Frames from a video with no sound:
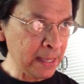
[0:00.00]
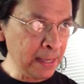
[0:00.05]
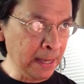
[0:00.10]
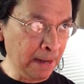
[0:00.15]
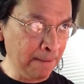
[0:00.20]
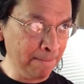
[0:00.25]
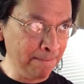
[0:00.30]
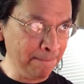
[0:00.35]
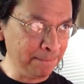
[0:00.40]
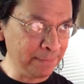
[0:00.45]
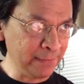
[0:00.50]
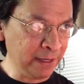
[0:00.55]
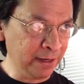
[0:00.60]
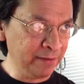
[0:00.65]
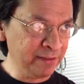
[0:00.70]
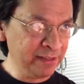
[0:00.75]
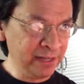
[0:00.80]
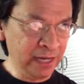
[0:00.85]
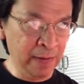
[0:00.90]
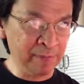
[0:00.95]
uh, uh,
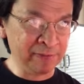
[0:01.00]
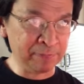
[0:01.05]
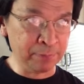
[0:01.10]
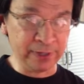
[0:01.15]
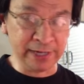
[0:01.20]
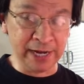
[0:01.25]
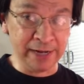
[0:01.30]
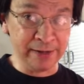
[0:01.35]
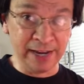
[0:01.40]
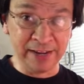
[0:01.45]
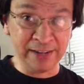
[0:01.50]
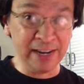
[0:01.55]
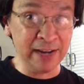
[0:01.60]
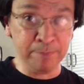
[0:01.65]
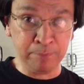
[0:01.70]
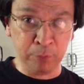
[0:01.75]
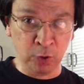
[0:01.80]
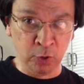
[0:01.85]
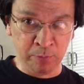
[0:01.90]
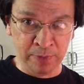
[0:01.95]
Habsburg and, and,
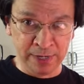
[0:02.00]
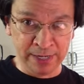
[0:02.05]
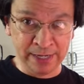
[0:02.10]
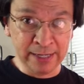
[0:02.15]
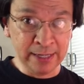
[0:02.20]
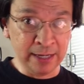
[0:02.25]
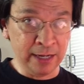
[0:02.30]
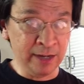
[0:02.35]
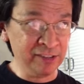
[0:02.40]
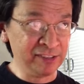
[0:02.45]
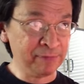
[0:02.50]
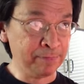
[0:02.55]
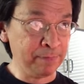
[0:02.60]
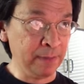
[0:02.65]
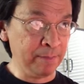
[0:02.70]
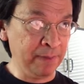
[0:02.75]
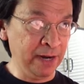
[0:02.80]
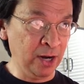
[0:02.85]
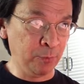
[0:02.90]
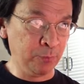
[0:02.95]
and Bourbon uh,
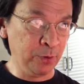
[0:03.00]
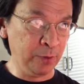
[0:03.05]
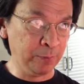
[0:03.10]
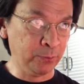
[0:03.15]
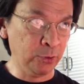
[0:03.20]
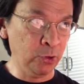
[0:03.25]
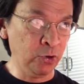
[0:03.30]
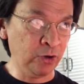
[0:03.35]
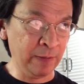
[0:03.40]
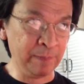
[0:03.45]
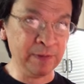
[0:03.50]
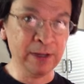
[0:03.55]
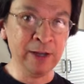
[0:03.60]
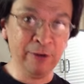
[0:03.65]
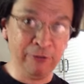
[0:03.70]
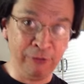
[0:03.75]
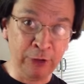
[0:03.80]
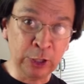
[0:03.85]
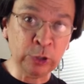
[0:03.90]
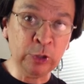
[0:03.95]
PowerPoint program.
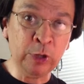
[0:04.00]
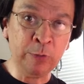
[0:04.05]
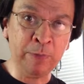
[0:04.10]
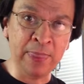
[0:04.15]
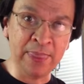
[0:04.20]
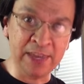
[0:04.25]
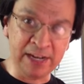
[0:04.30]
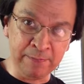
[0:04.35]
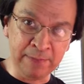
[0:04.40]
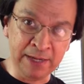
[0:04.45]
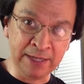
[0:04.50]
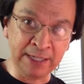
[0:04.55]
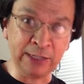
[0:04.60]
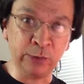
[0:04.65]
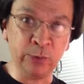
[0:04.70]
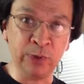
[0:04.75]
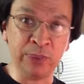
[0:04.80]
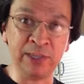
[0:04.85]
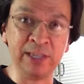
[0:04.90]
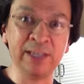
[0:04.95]
Follow up on that immediately
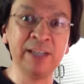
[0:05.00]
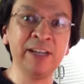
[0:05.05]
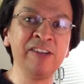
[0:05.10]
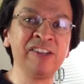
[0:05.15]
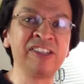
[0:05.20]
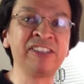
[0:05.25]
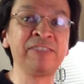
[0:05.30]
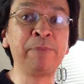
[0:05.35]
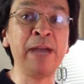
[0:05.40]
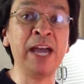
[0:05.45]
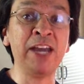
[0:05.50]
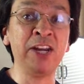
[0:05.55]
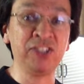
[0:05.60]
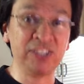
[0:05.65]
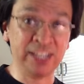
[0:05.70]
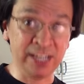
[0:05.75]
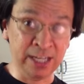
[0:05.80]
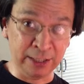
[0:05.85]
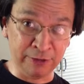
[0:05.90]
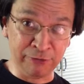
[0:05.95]
with the
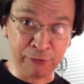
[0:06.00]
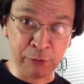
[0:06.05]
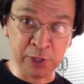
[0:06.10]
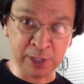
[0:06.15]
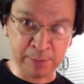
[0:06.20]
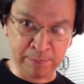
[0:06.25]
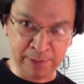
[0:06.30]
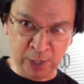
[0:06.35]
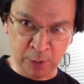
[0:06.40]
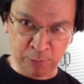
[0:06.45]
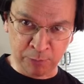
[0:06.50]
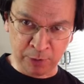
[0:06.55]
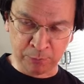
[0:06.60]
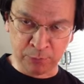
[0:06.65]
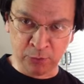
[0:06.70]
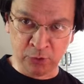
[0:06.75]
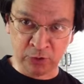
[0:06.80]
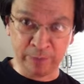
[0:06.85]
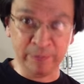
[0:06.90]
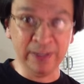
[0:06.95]
Spanish California PowerPoint
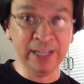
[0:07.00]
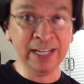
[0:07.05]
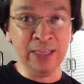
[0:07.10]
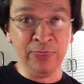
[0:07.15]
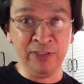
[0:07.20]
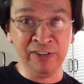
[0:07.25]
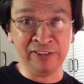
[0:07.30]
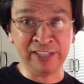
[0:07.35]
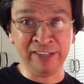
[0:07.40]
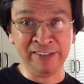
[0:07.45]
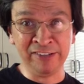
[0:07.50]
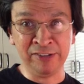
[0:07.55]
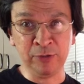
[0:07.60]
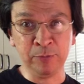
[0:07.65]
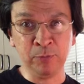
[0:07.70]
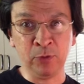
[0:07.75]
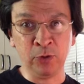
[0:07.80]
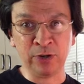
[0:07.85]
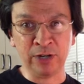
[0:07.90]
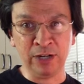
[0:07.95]
program. This gets
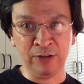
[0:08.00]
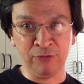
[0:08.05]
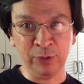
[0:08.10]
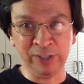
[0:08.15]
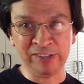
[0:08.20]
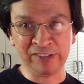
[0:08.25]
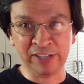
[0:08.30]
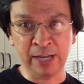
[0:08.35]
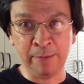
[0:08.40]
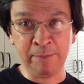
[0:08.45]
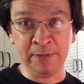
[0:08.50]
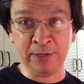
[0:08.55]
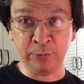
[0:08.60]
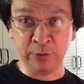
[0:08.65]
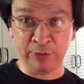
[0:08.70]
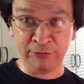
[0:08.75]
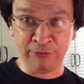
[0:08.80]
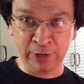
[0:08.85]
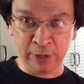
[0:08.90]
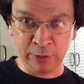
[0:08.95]
into more of what's happening
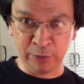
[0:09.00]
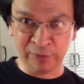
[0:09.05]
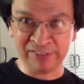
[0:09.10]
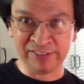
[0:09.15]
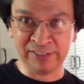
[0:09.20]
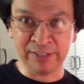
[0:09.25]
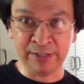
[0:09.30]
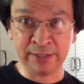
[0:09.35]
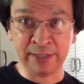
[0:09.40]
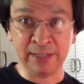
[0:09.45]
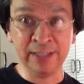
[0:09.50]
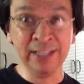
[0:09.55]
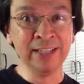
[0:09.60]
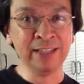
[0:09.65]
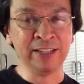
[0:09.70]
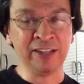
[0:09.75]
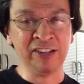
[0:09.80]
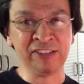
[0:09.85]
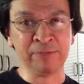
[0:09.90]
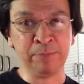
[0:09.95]
with Father Serra,
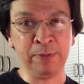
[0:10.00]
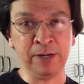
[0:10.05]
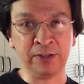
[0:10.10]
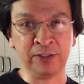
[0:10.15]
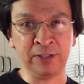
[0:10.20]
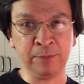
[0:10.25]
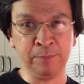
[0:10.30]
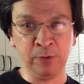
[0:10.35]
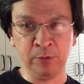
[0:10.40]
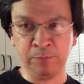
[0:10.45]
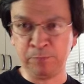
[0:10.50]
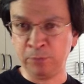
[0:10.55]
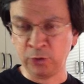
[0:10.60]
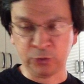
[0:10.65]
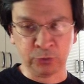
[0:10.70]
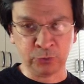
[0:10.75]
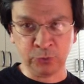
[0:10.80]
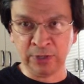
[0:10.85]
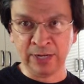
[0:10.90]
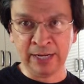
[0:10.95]
Gaspar de
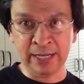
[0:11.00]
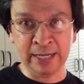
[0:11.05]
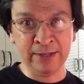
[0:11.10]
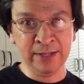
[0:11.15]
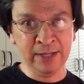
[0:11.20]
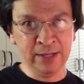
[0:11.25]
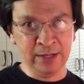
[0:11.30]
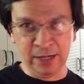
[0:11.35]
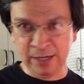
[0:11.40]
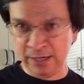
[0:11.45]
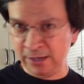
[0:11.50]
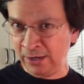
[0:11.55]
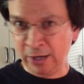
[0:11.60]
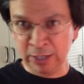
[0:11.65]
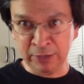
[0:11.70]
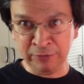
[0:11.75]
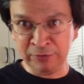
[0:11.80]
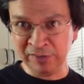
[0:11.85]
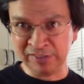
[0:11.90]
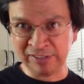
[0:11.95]
Portola,
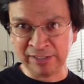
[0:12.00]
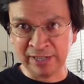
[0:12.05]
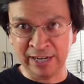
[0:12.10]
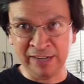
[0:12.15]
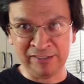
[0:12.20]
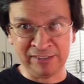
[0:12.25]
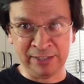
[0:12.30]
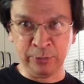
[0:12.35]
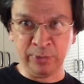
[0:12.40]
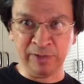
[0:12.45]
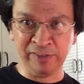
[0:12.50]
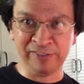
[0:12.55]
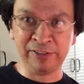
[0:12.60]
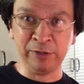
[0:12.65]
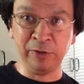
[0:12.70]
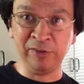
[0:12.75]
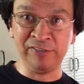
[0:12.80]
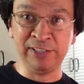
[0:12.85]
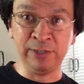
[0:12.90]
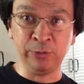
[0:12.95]
all of those guys that we
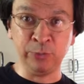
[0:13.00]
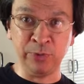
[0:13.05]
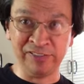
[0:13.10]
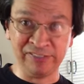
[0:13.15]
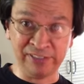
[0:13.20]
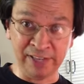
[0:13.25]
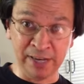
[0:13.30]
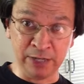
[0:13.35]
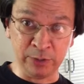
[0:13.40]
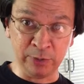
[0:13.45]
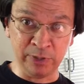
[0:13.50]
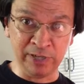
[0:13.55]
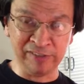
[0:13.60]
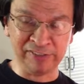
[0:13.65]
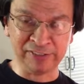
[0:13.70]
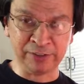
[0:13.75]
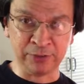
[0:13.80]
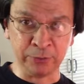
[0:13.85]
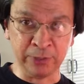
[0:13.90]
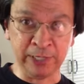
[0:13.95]
associate with San Diego
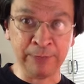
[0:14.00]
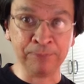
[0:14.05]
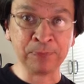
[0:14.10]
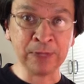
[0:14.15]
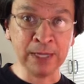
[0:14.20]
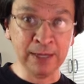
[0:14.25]
history.